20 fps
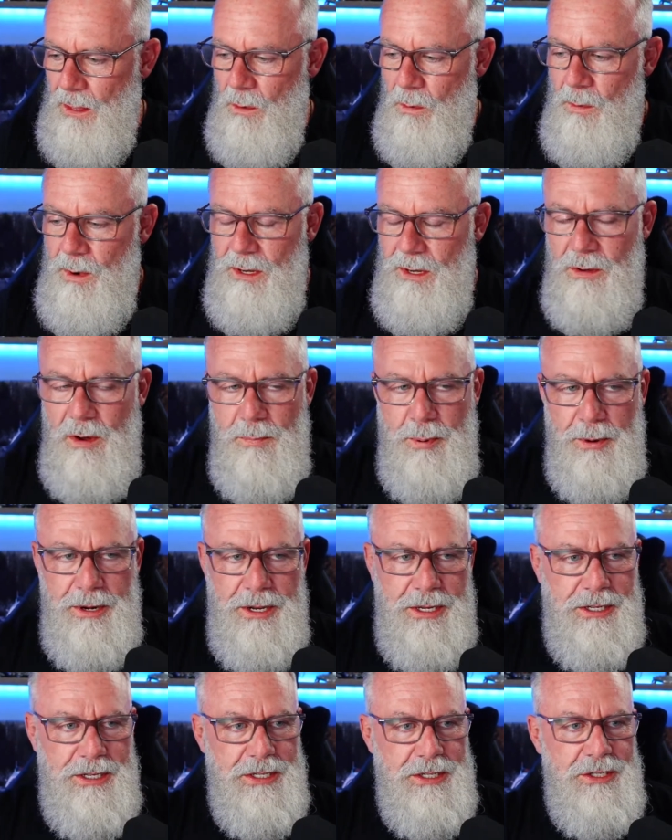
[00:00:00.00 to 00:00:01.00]
We do a
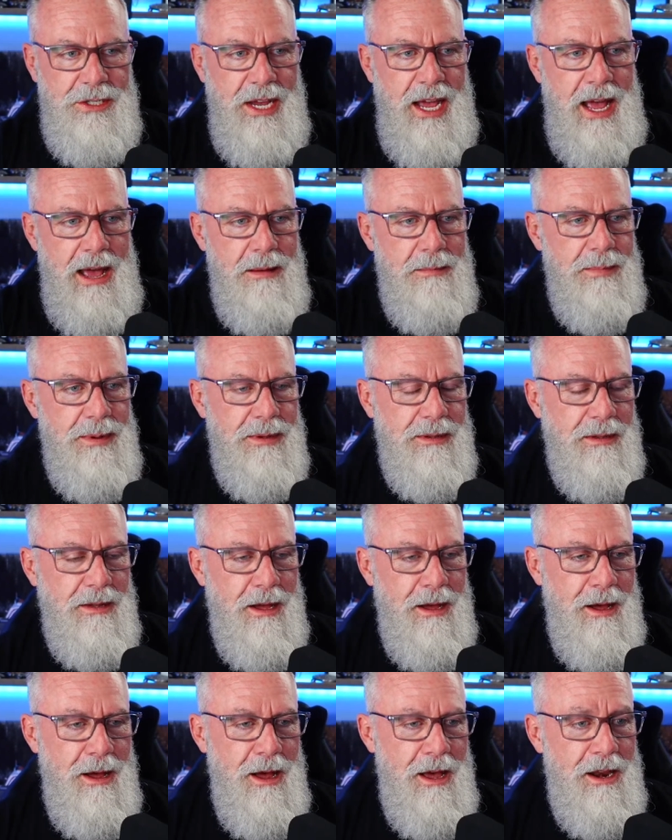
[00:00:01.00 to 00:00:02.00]
pretty good job
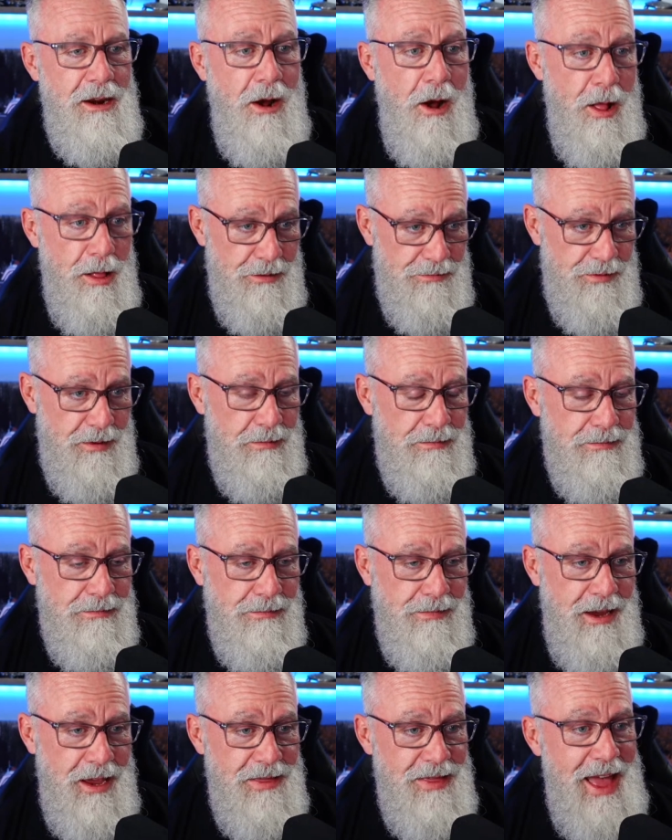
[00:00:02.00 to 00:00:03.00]
on all of them.
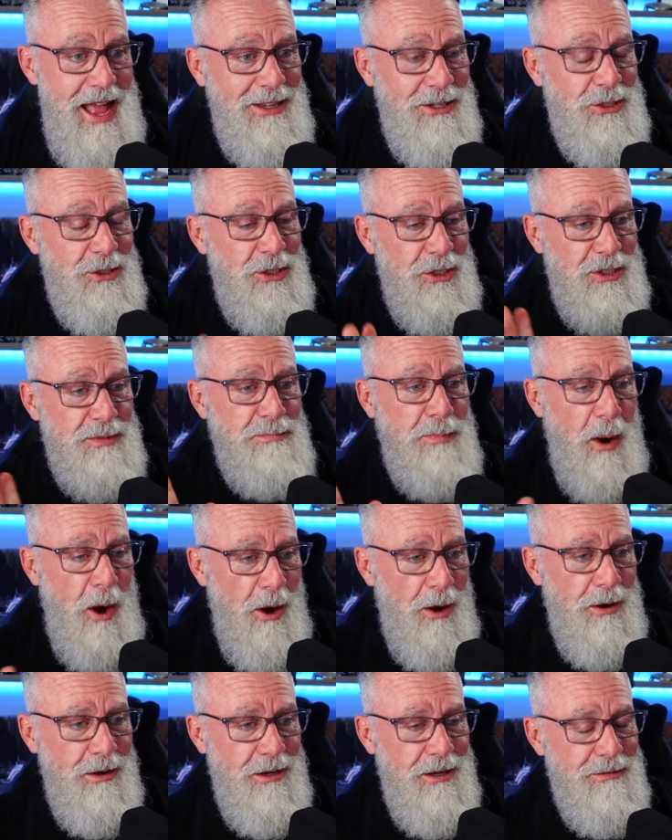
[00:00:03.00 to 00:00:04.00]
And that's just
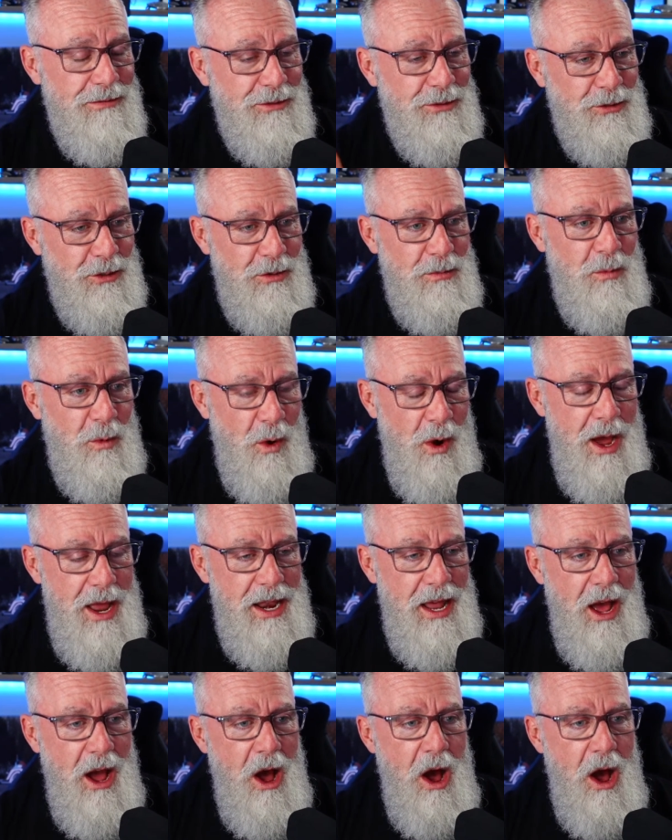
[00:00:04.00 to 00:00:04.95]
part of Zoom One.